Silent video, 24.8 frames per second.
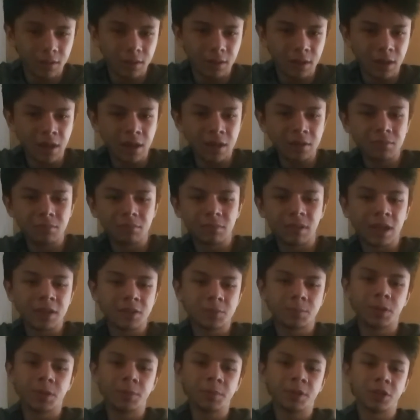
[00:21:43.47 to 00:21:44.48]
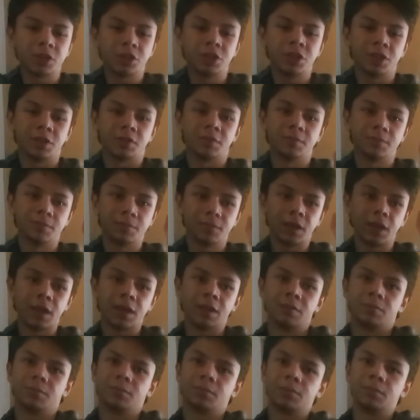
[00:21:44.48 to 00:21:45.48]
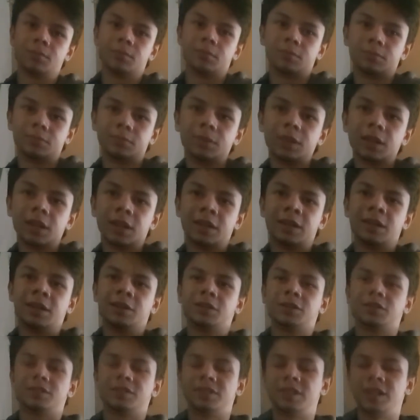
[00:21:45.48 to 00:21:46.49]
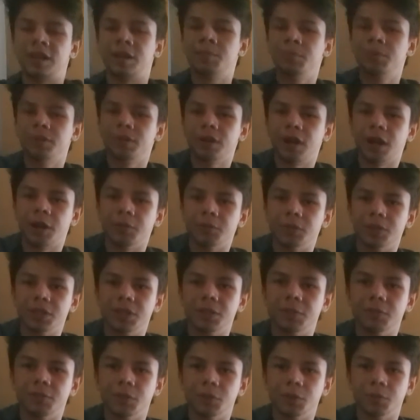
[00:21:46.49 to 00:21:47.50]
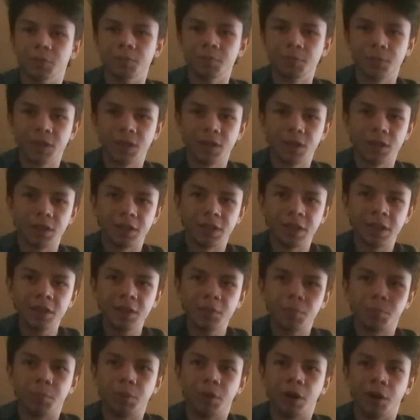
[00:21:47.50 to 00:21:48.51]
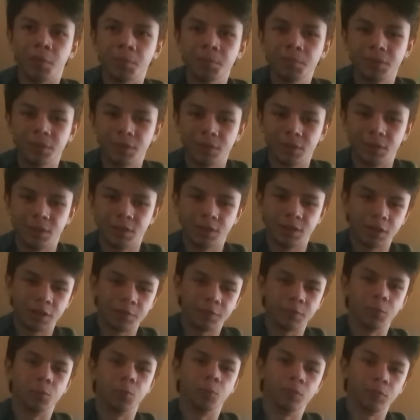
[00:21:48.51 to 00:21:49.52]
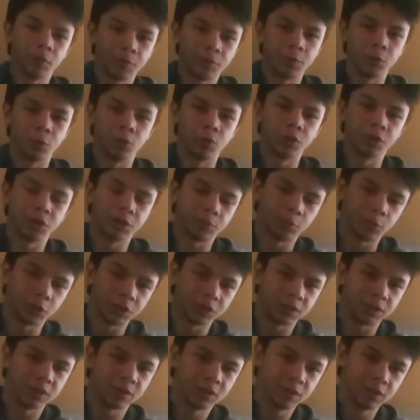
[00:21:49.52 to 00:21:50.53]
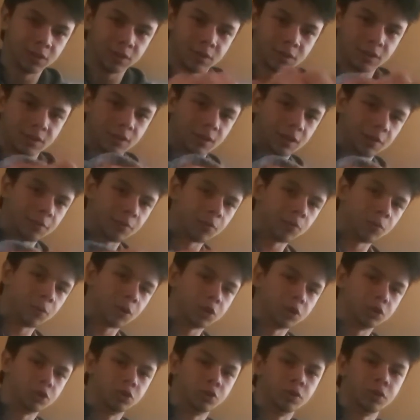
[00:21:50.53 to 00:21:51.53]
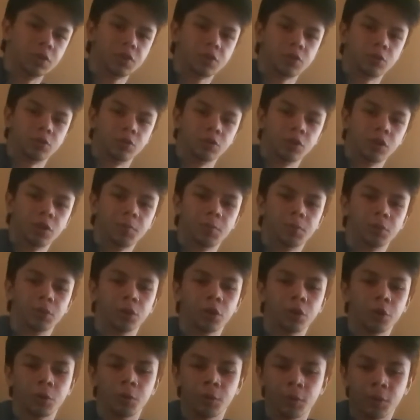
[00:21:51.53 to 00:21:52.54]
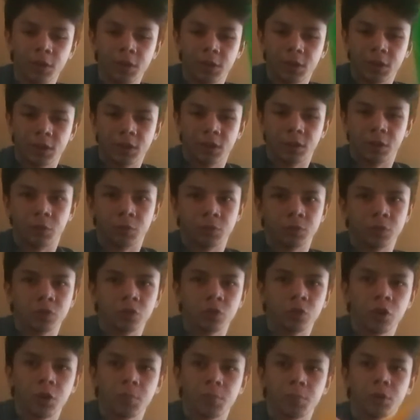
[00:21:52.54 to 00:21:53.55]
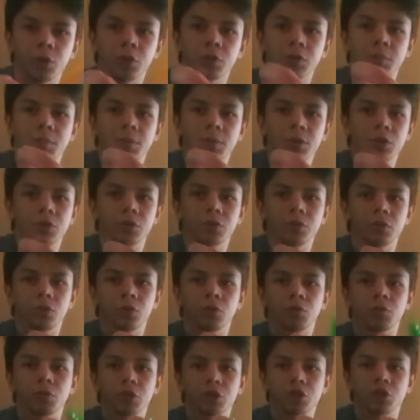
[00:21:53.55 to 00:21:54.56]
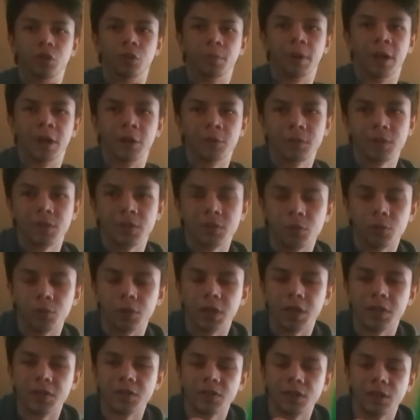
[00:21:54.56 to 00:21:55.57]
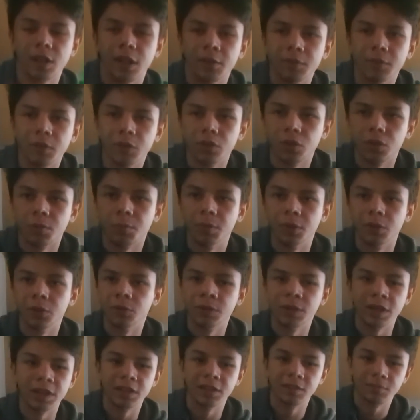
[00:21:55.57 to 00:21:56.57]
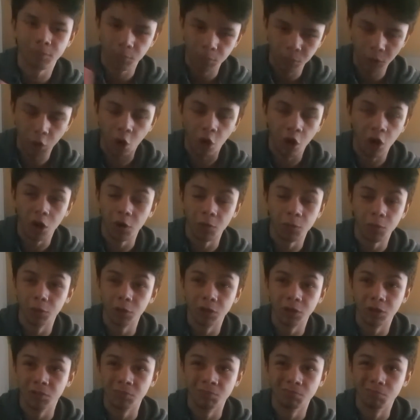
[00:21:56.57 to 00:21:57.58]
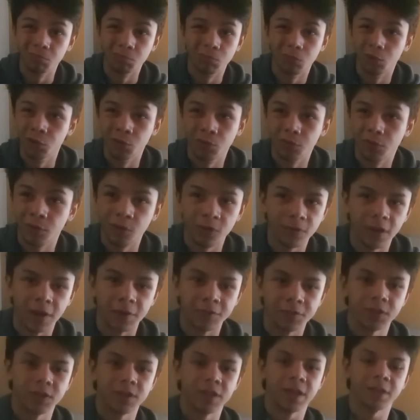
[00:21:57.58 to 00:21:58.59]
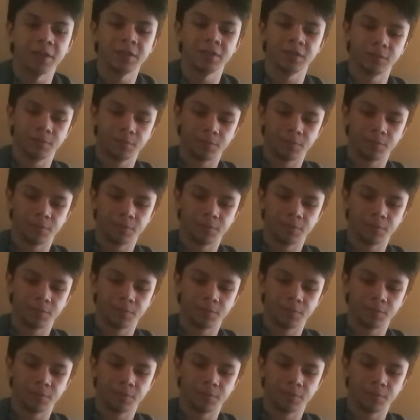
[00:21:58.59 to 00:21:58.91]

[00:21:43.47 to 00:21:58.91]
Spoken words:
And that's pretty much it. And another tip I would give you: get a pump if you really want. If you want to do this, do not blow the balloon in with your mouth, because you'll get saliva into the balloon and the car wouldn't move after that.